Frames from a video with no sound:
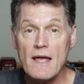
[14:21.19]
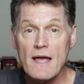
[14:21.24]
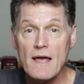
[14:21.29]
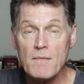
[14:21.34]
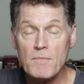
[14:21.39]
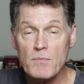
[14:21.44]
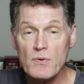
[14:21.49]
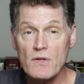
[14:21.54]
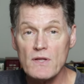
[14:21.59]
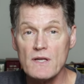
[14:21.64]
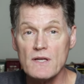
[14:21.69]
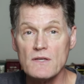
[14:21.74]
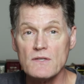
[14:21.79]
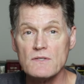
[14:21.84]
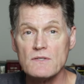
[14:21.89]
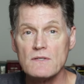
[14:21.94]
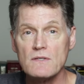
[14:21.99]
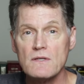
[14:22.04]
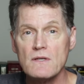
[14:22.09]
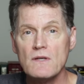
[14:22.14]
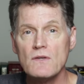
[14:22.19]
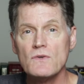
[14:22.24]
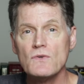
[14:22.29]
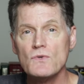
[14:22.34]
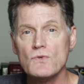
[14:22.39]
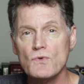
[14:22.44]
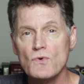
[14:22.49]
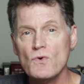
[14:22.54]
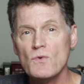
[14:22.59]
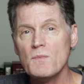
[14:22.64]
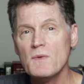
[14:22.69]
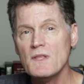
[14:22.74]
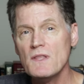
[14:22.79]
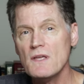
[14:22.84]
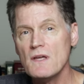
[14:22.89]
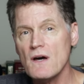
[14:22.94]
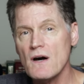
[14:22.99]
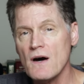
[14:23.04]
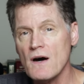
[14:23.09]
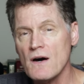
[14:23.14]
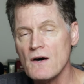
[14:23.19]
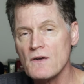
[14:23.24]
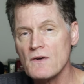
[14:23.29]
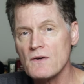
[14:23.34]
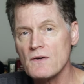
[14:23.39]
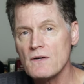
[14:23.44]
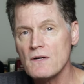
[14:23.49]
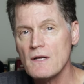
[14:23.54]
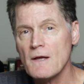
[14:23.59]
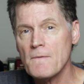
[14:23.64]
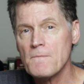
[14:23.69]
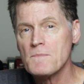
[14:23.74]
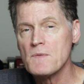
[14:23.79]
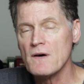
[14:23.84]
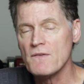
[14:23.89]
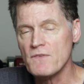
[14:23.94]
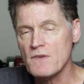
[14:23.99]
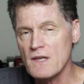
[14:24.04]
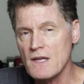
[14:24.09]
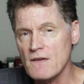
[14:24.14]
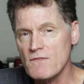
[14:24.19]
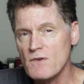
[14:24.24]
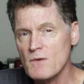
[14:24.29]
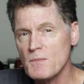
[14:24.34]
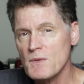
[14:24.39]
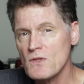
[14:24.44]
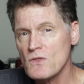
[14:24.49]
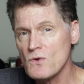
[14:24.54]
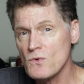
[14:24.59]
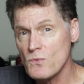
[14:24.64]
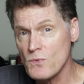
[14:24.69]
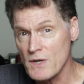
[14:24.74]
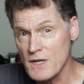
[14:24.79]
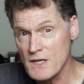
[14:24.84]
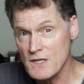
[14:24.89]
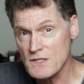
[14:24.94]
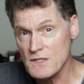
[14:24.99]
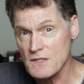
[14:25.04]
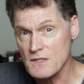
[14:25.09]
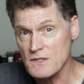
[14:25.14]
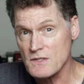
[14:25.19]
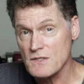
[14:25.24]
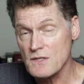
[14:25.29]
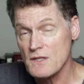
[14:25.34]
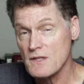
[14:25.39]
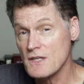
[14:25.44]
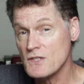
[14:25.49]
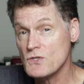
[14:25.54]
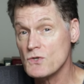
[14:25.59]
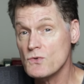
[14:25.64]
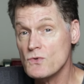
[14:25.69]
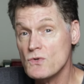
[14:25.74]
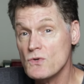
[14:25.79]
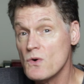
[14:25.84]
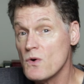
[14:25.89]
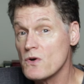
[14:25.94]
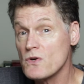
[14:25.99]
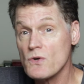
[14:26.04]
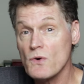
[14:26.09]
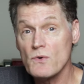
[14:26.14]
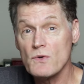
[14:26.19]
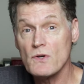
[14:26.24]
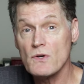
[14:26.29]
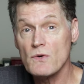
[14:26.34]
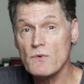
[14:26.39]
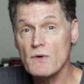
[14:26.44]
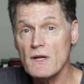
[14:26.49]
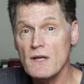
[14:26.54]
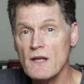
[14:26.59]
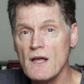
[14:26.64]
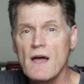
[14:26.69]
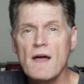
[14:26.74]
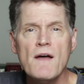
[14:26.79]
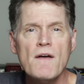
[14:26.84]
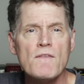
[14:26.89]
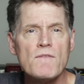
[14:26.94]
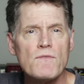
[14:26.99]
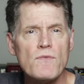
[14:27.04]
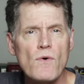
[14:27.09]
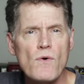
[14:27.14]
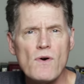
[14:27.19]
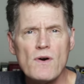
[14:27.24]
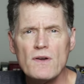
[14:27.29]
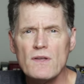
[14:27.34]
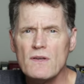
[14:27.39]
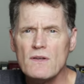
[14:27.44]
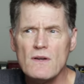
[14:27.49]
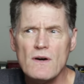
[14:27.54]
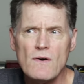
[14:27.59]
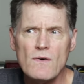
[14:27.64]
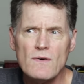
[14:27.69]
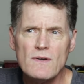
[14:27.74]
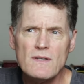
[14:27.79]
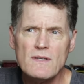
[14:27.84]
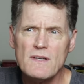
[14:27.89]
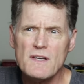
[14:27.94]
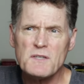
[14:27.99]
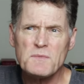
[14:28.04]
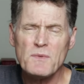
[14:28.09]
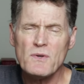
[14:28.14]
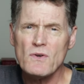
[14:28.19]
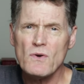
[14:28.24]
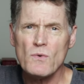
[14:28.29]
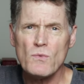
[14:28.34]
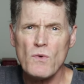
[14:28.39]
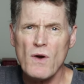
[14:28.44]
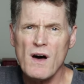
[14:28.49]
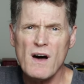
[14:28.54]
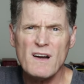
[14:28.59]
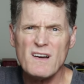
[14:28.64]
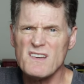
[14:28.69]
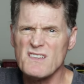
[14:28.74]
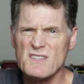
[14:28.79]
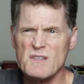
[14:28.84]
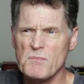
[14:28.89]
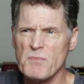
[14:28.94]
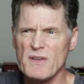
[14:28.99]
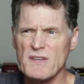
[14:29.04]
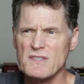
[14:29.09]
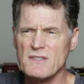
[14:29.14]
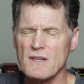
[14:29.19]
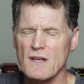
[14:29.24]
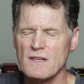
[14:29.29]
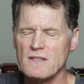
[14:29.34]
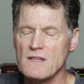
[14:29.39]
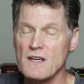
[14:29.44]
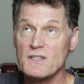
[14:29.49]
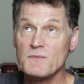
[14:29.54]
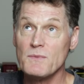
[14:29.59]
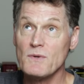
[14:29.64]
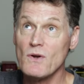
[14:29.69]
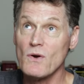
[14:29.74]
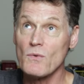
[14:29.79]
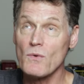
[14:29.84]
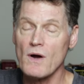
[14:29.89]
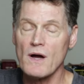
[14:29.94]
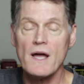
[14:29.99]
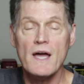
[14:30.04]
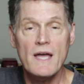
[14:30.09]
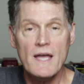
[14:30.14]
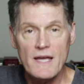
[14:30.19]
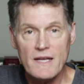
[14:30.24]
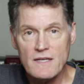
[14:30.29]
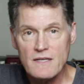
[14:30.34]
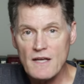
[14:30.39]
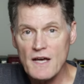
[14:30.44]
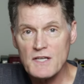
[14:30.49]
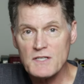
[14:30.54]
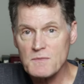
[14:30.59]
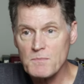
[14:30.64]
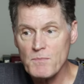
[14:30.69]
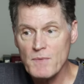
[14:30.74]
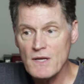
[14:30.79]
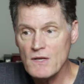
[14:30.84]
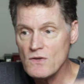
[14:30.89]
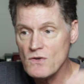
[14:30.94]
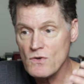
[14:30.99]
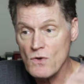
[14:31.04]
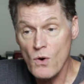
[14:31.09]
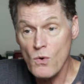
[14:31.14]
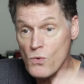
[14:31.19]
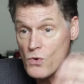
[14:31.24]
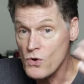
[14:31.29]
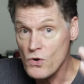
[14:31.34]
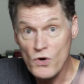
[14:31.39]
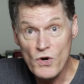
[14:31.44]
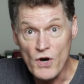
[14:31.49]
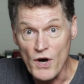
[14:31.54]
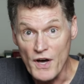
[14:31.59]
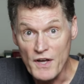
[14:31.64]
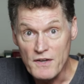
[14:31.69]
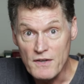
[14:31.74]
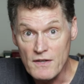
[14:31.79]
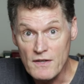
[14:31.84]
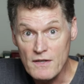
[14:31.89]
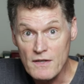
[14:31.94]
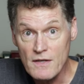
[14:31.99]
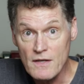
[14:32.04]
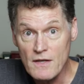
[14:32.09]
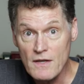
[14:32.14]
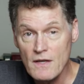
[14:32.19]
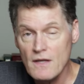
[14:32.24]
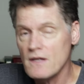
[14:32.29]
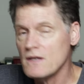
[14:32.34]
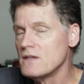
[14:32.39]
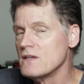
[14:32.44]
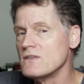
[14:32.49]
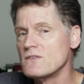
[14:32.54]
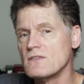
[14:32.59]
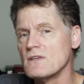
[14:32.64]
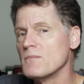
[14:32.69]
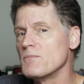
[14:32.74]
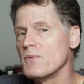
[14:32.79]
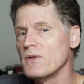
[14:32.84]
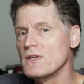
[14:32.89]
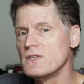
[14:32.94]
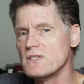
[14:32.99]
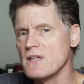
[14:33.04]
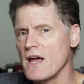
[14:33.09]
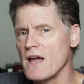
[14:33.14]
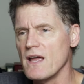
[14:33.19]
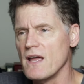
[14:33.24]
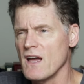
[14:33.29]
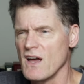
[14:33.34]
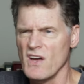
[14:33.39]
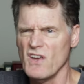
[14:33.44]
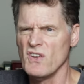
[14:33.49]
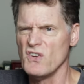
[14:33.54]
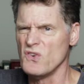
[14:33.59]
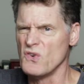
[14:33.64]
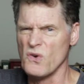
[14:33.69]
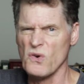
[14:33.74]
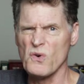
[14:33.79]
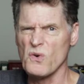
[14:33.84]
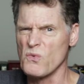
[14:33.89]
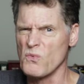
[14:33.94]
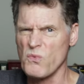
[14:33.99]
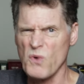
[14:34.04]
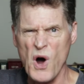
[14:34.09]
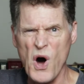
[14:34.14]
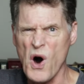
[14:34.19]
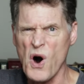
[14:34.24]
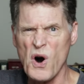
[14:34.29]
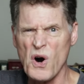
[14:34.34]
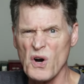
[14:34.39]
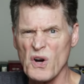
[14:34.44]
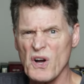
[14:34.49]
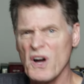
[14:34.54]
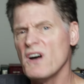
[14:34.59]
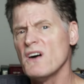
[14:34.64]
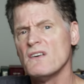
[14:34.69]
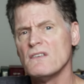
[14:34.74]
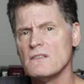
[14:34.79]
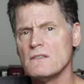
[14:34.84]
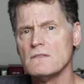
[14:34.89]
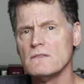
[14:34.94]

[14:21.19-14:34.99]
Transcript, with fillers: And please, do me the honor of giving me the reasons that you do or don't agree. For, you know, it does me no wrong to simply, it does me no wrong. It does me no good to simply say, you're wrong.